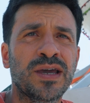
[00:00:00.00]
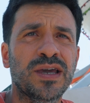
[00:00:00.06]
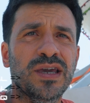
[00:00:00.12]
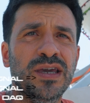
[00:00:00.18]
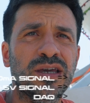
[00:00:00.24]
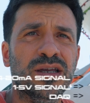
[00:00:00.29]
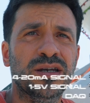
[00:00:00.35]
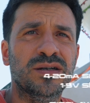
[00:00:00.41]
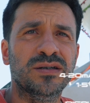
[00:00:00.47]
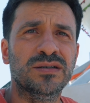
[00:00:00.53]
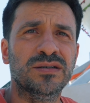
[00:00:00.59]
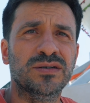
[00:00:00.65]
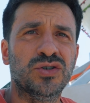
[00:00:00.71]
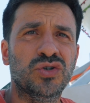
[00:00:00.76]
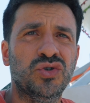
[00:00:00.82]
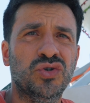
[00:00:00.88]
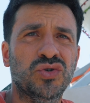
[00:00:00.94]

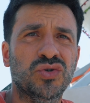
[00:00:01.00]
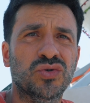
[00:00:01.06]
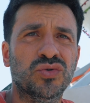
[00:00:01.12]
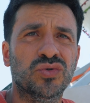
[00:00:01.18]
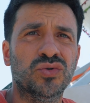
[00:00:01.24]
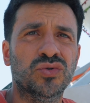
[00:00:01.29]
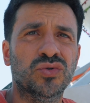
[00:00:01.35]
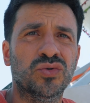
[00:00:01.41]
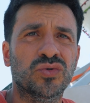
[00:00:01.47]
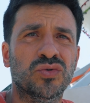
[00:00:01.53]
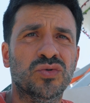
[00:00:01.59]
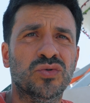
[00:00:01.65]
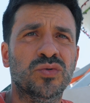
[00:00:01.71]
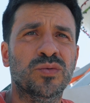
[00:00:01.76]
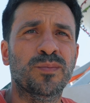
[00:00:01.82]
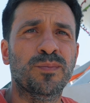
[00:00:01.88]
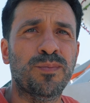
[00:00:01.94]

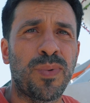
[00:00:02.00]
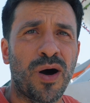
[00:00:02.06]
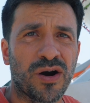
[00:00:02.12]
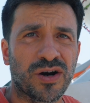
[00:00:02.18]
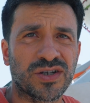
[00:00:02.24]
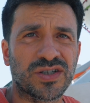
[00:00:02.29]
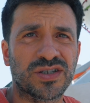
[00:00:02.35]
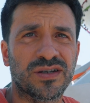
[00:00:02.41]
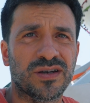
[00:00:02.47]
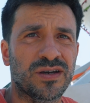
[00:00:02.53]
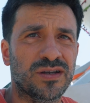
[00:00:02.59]
into bars,